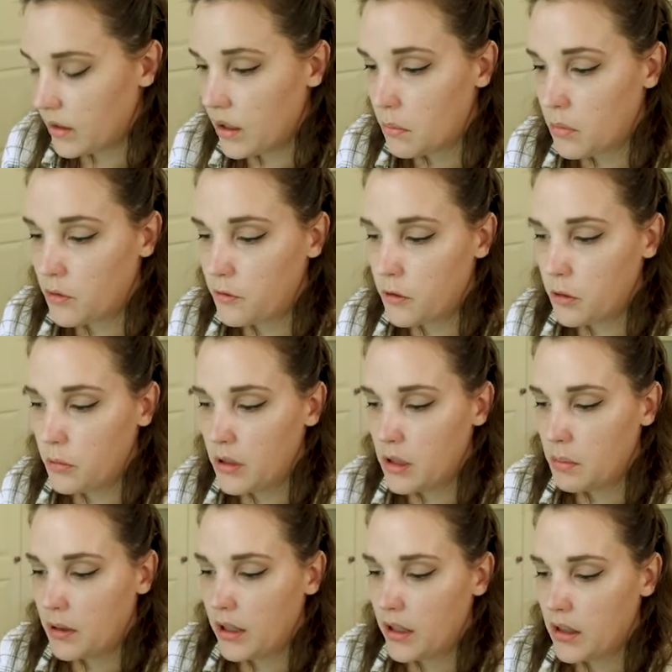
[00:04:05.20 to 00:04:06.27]
Before we
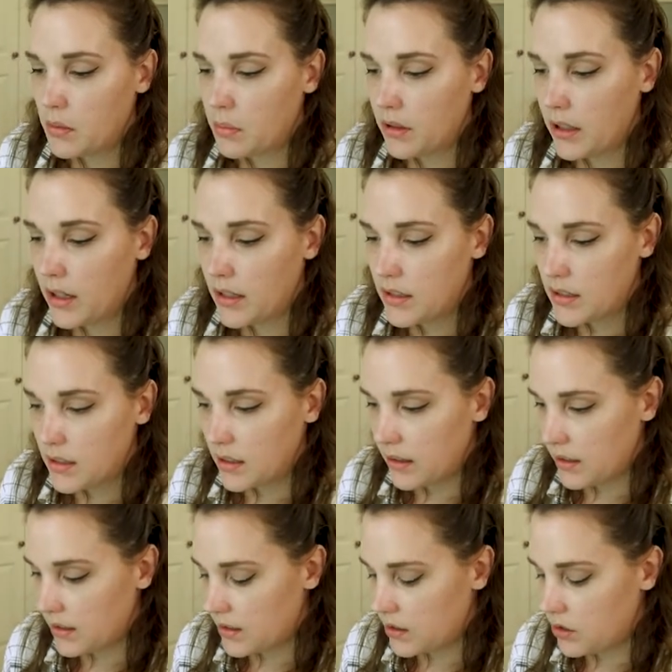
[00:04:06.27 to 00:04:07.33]
apply the blend,
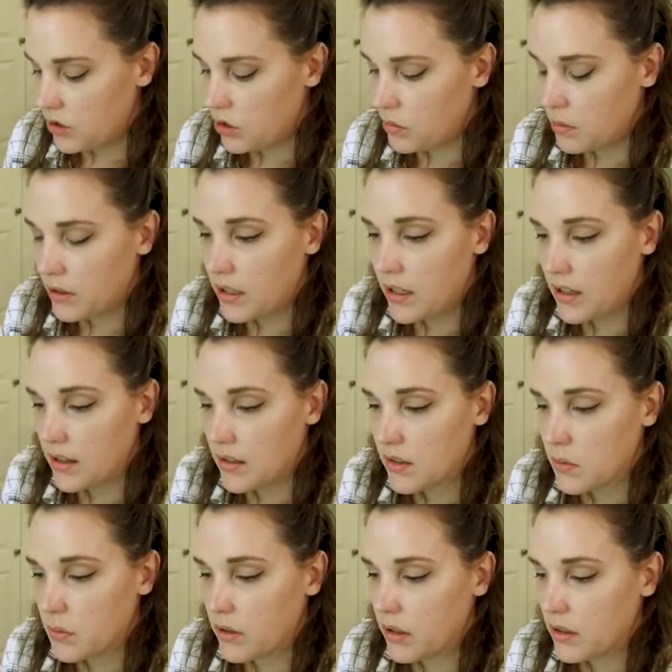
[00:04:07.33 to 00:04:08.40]
let's duplicate this
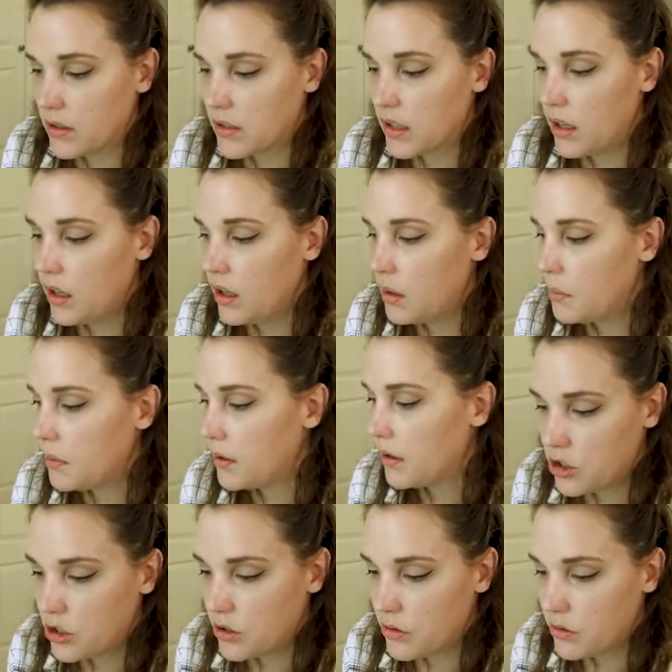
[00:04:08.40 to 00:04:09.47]
one on top.
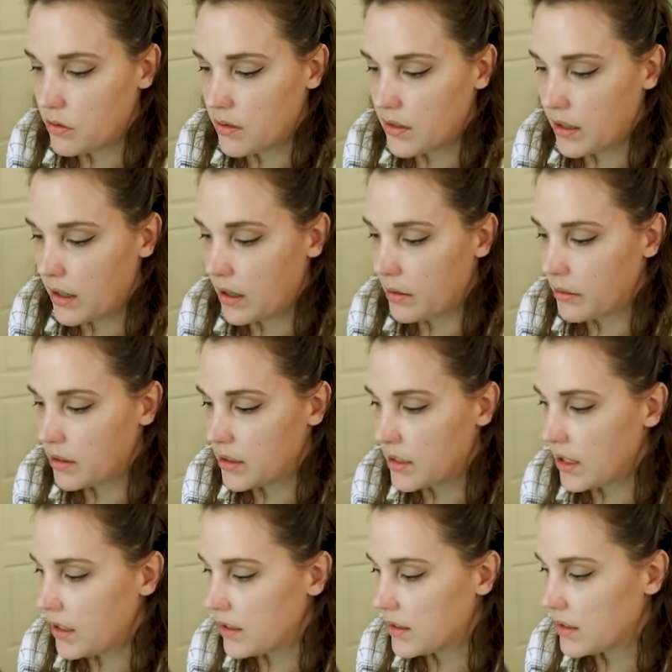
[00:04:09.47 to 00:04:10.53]
Choose our
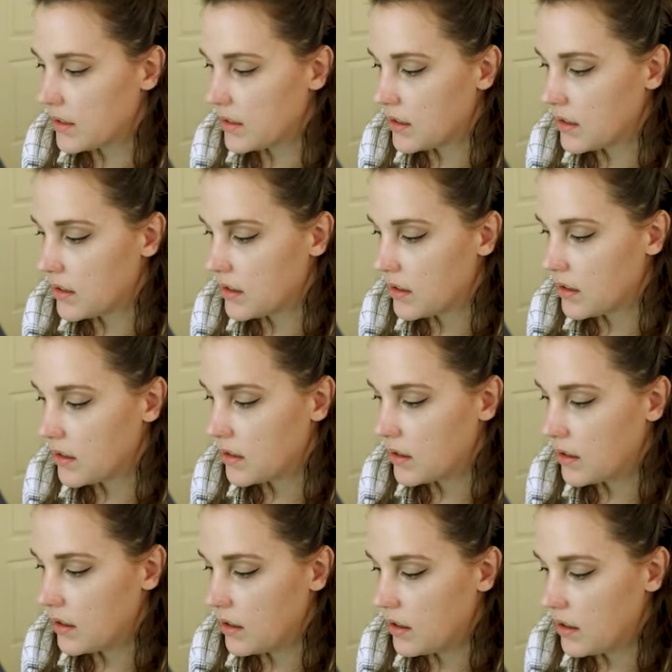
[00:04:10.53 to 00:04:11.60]
text.
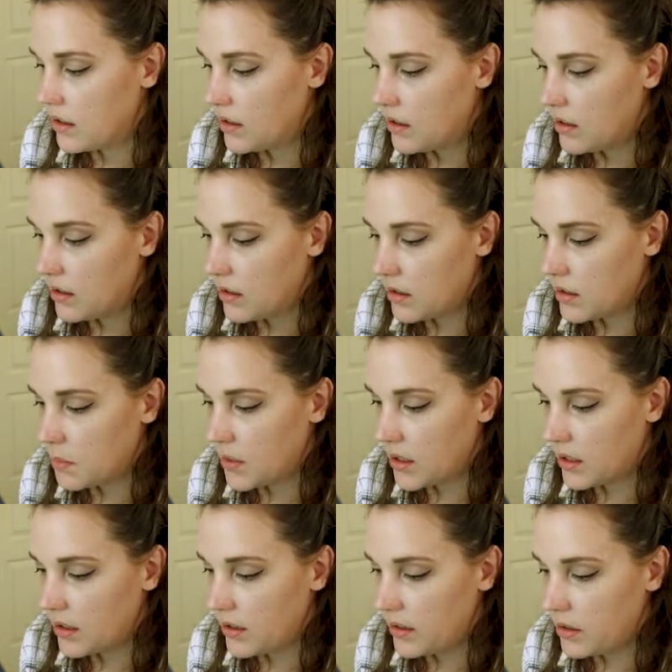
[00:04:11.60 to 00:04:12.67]
Let's make
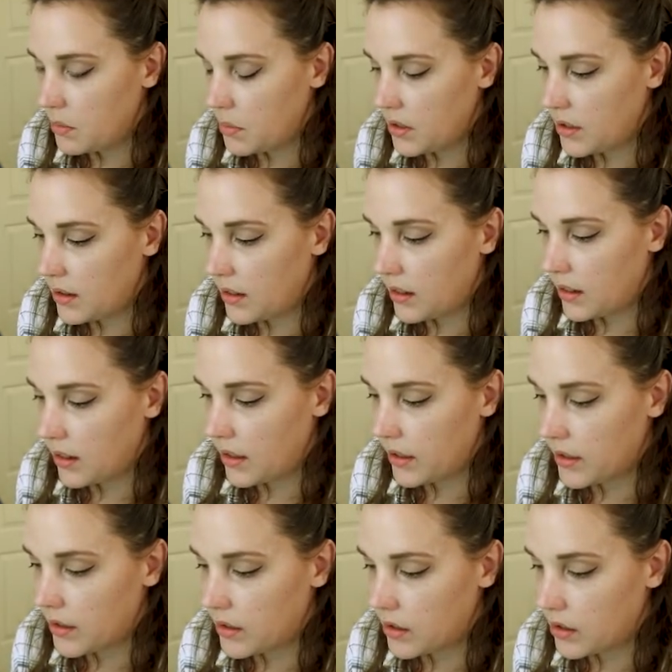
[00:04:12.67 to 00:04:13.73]
it a little bit
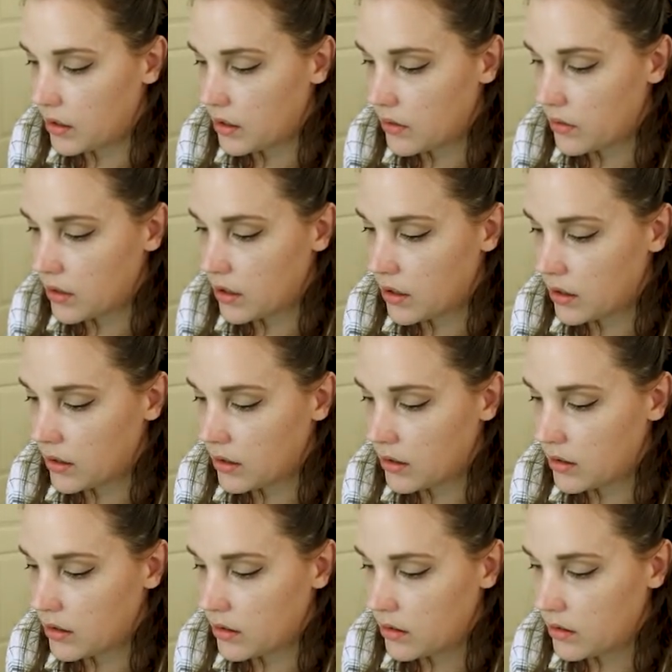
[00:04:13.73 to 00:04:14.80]
lighter of a
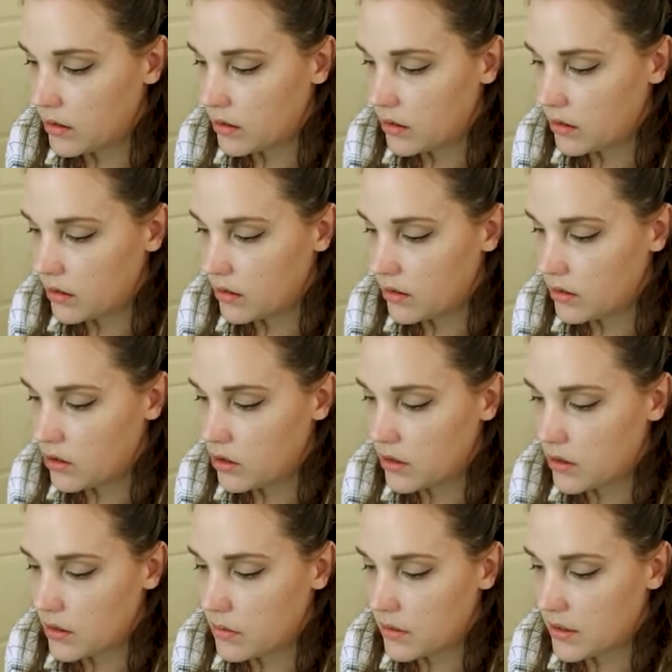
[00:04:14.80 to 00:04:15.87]
color, just
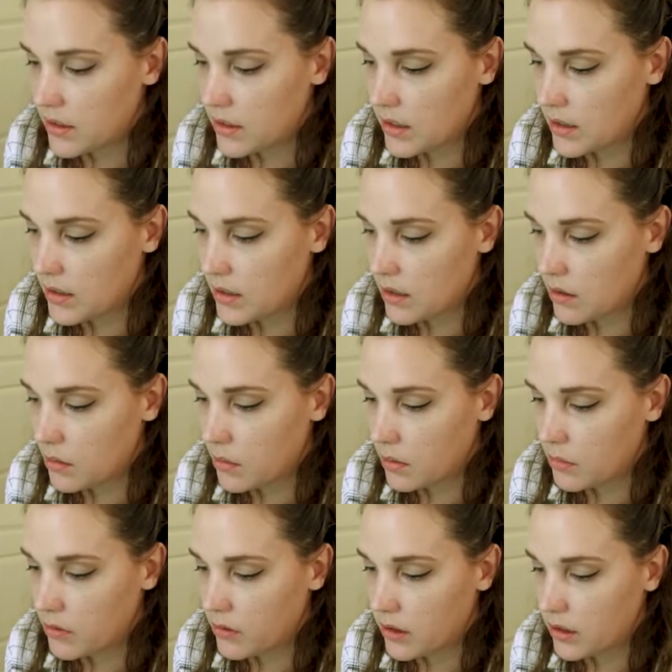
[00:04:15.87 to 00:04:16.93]
so it stands out a bit
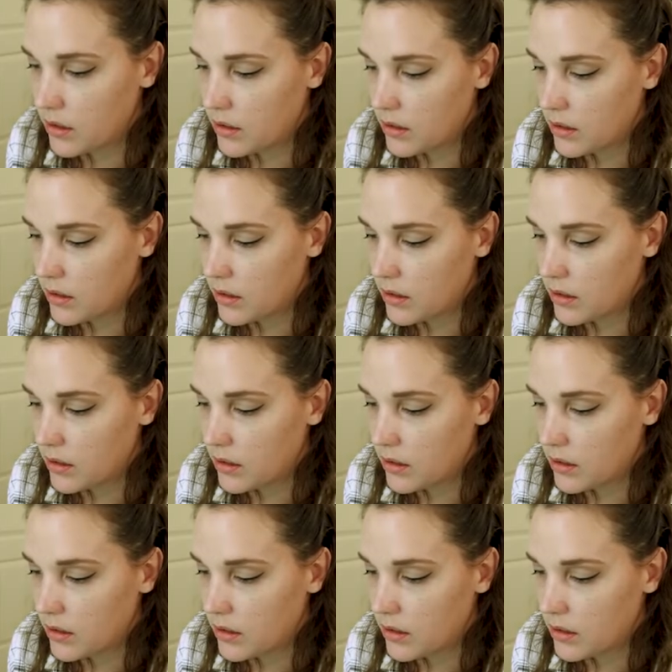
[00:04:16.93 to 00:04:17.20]
more.